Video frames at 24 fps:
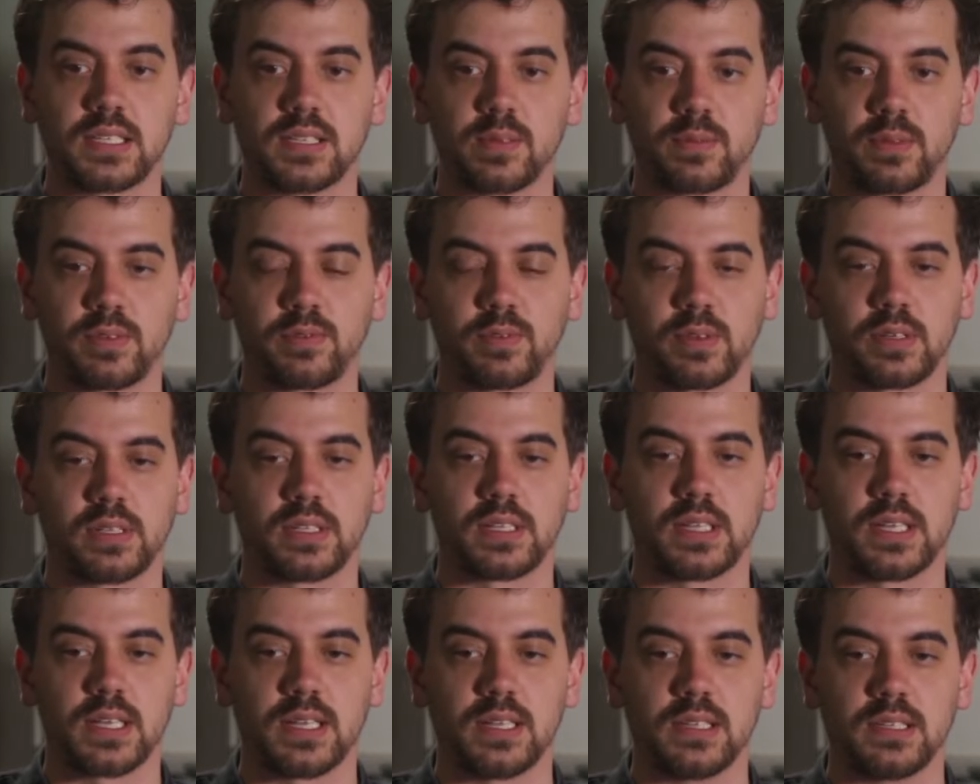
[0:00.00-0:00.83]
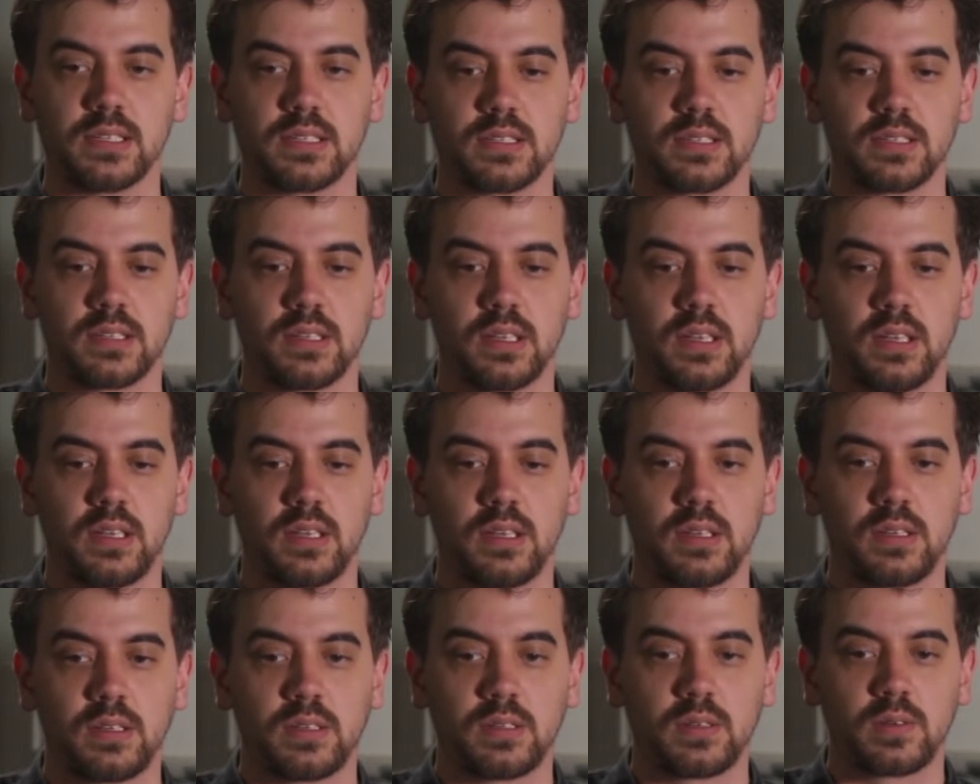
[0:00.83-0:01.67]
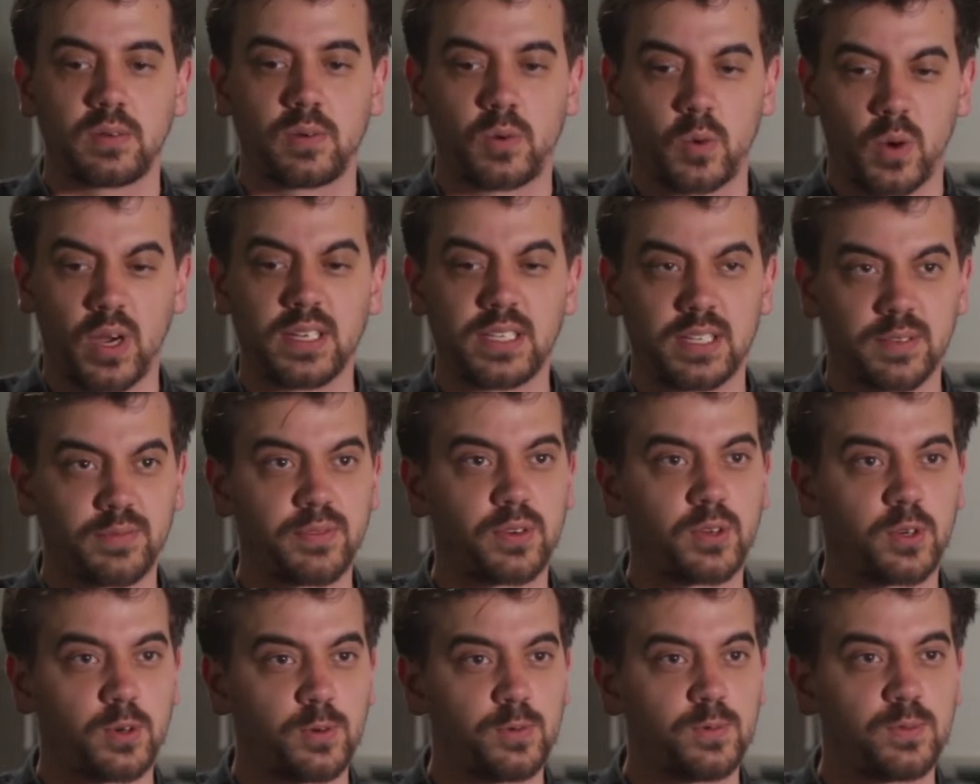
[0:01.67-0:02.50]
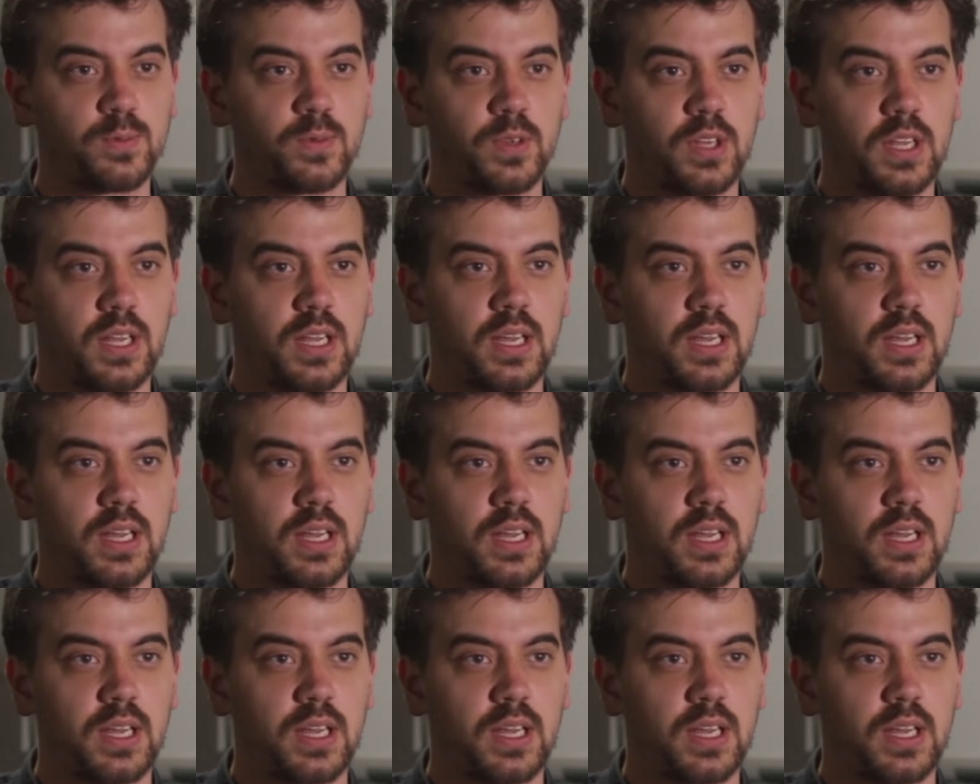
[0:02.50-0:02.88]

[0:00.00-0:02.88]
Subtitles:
getting something funding is quite difficult.